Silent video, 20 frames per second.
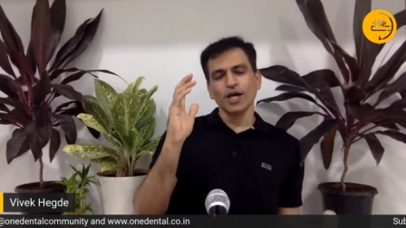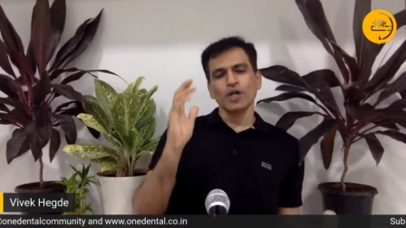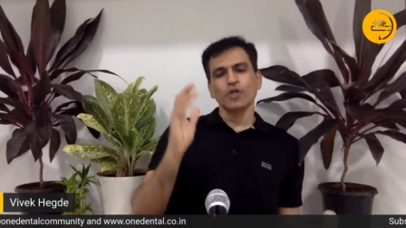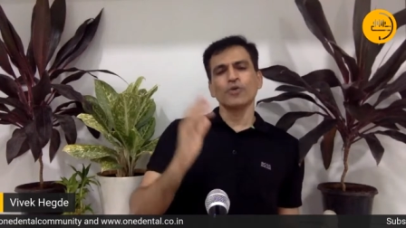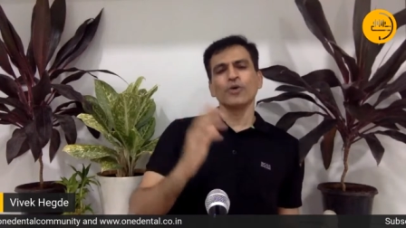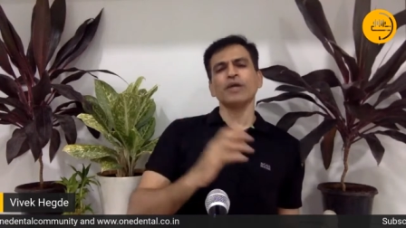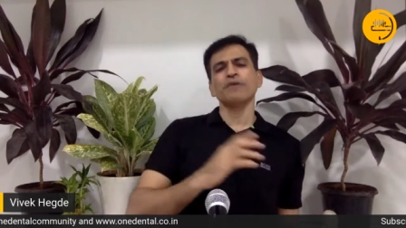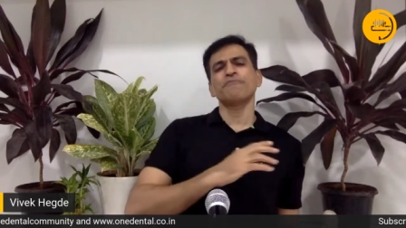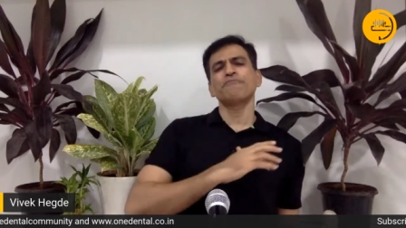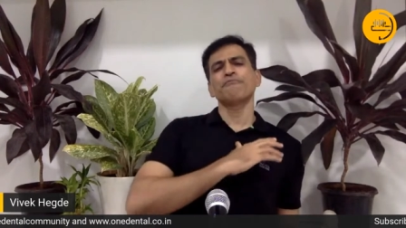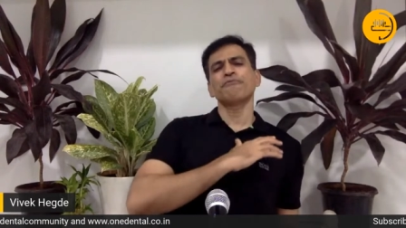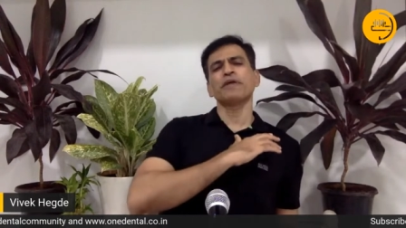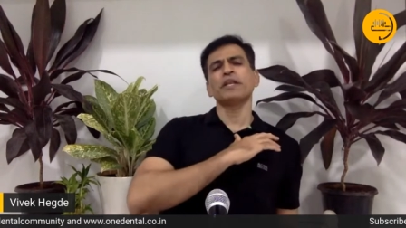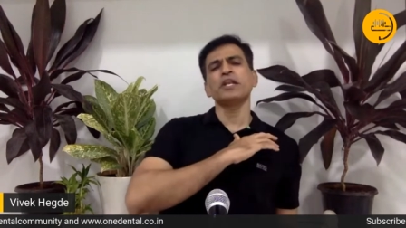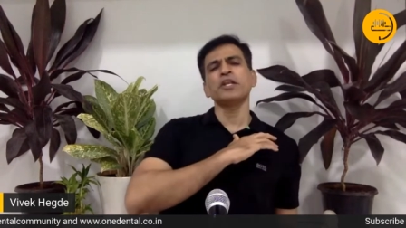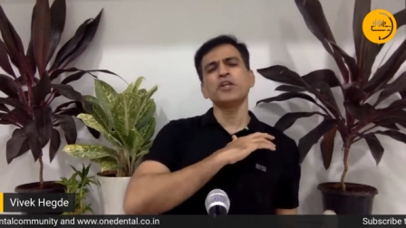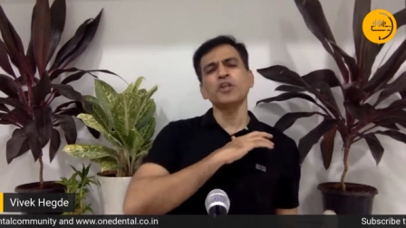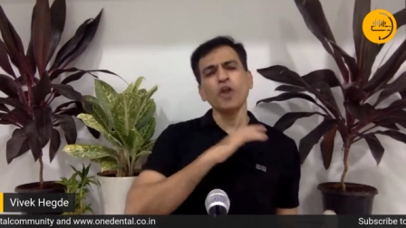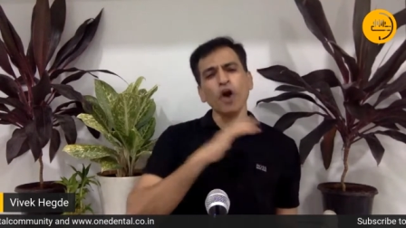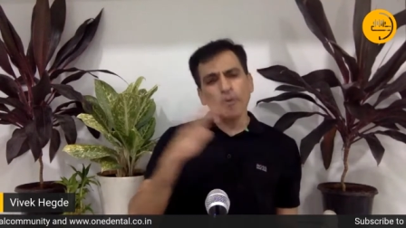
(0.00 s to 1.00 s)
doing
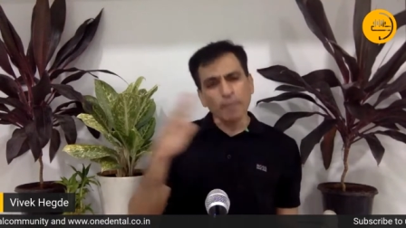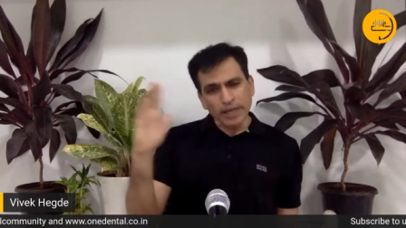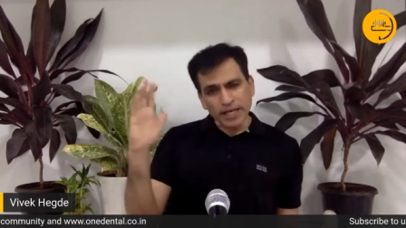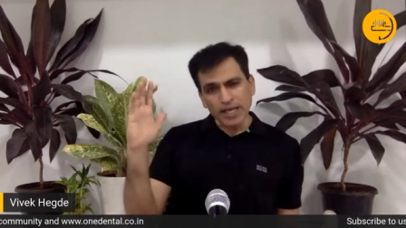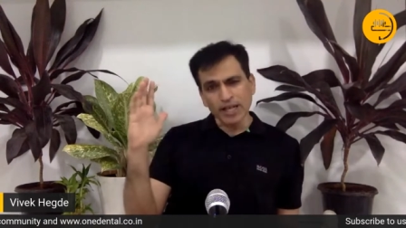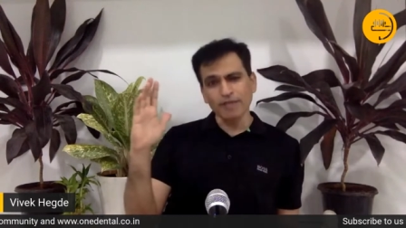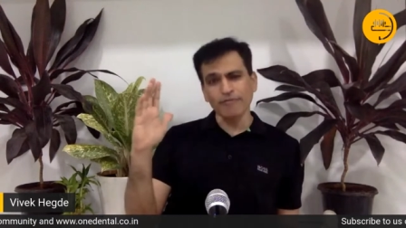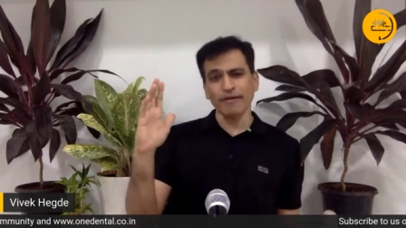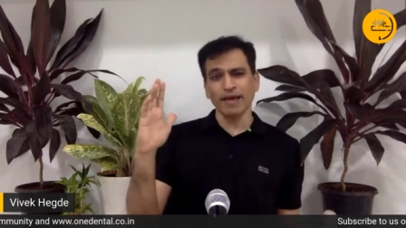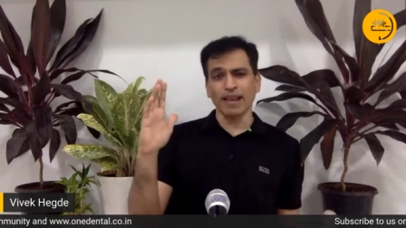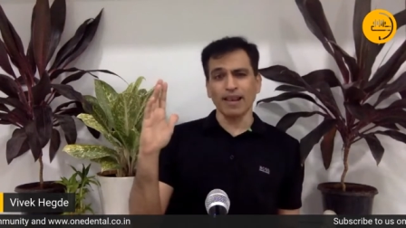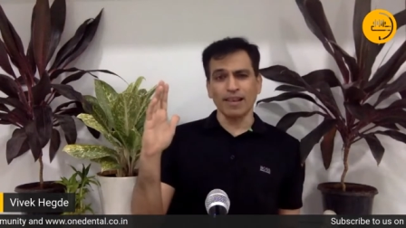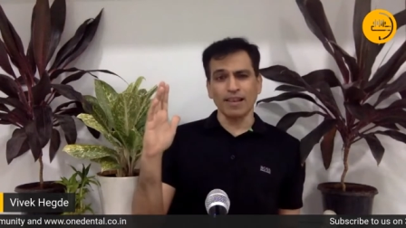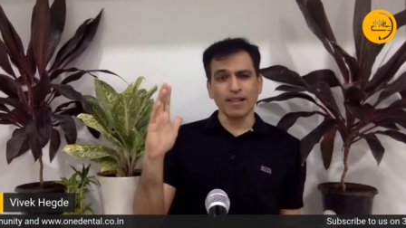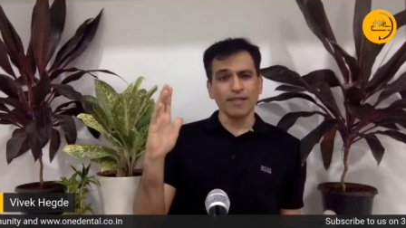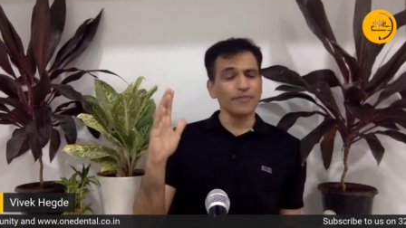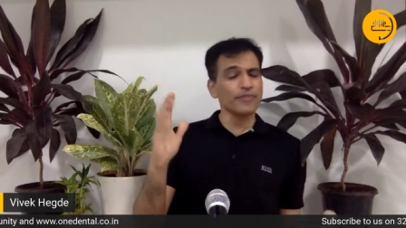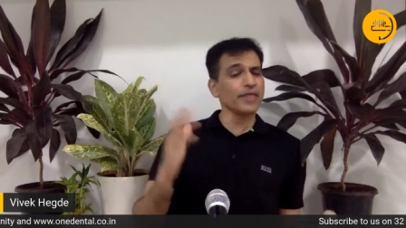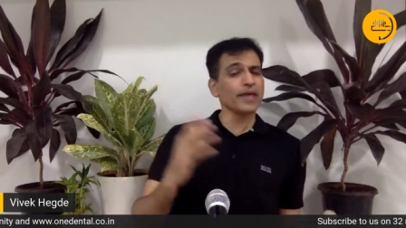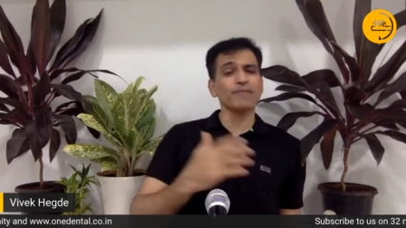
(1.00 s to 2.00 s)
phenomenally well.
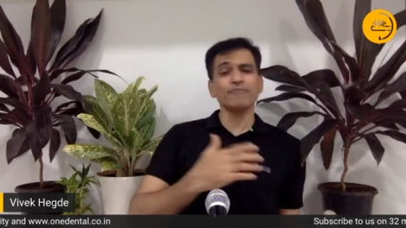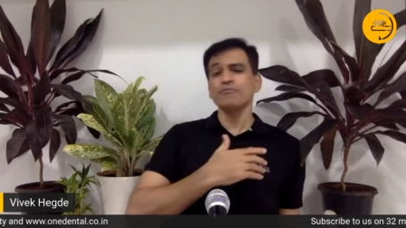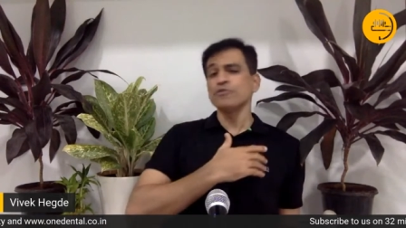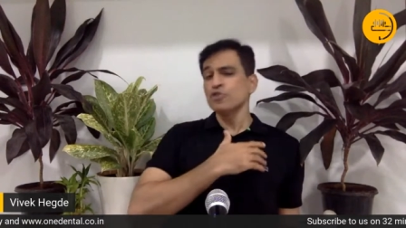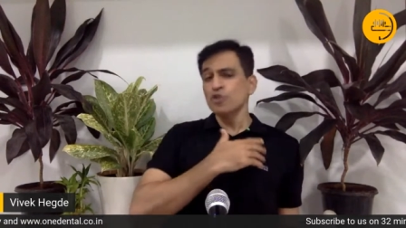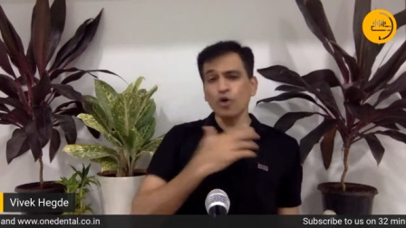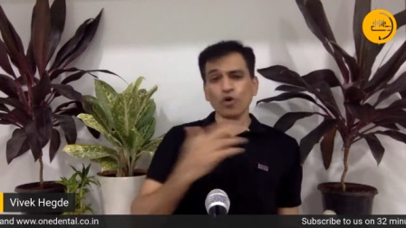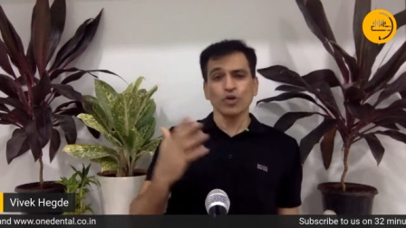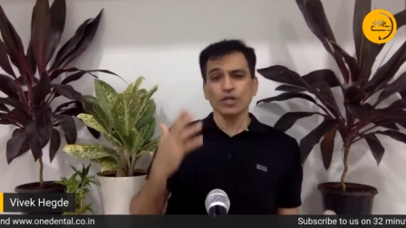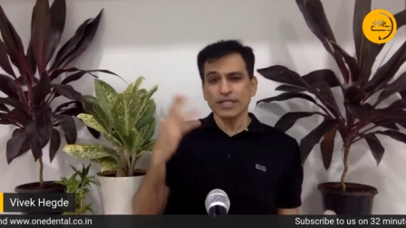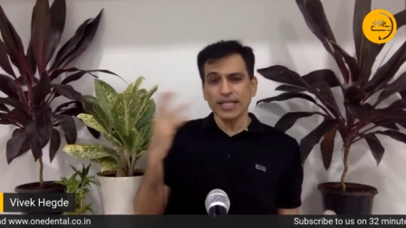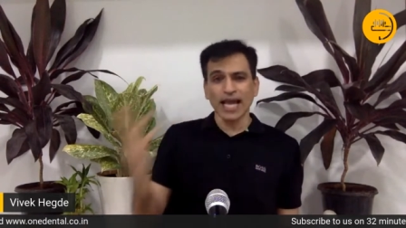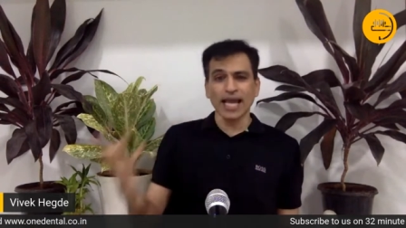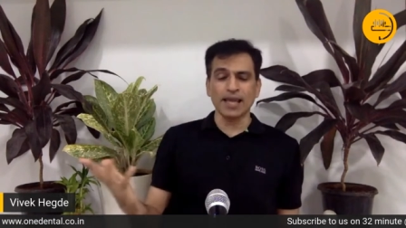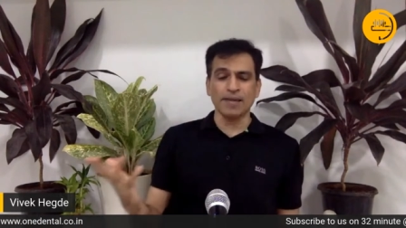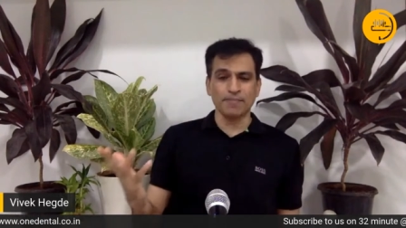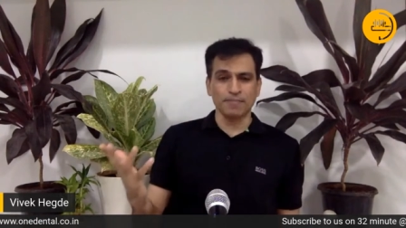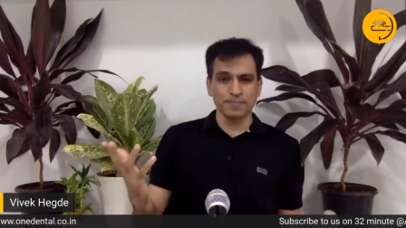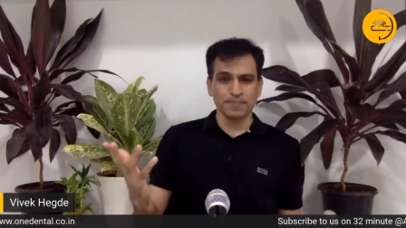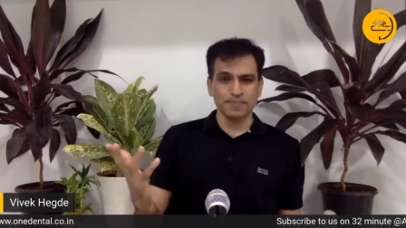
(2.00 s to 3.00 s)
They have no time.